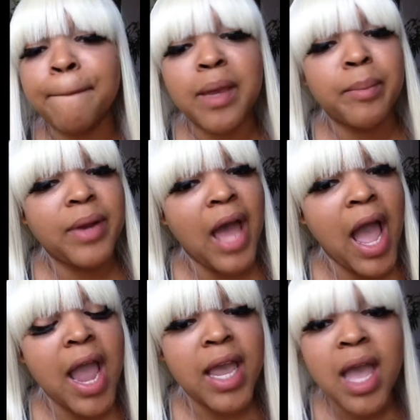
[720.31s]
be
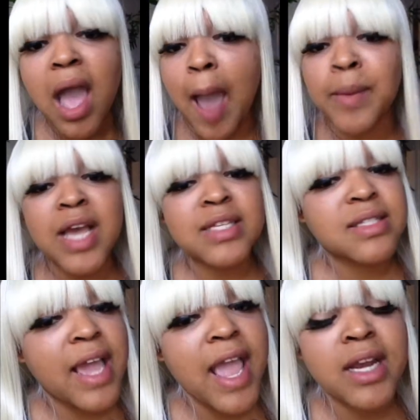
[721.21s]
blind. I'm not
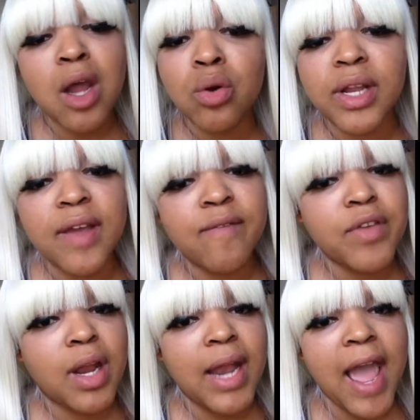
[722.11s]
saying don't live
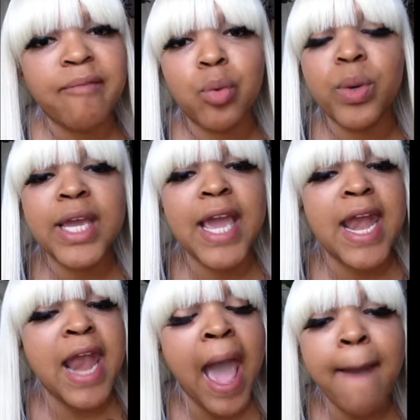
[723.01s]
your life, but we
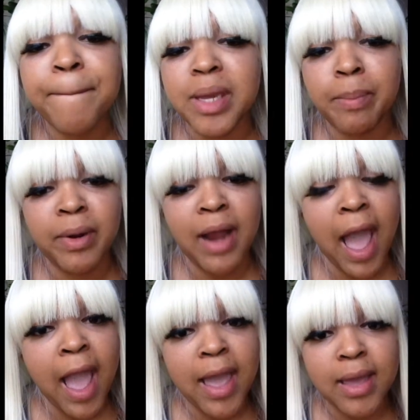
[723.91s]
cannot be
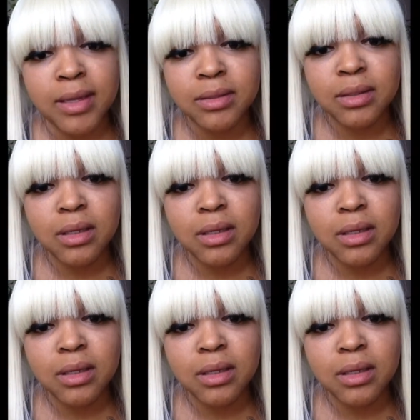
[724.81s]
blind.